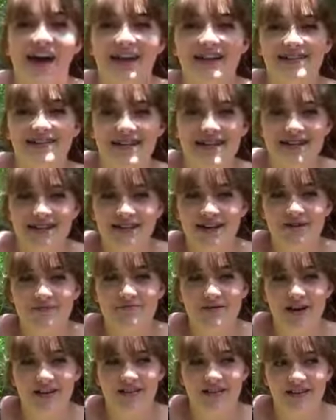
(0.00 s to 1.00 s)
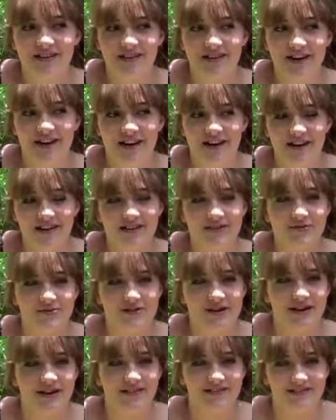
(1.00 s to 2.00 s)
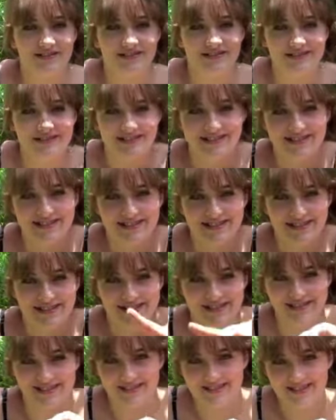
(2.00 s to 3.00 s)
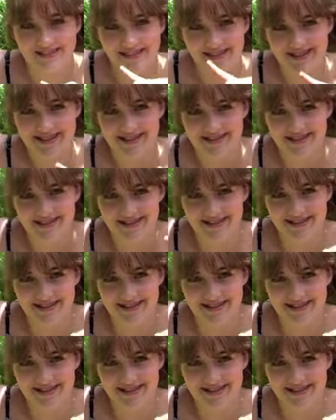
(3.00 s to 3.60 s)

Dana and Bethany, hey, guess what? Guess, see this, see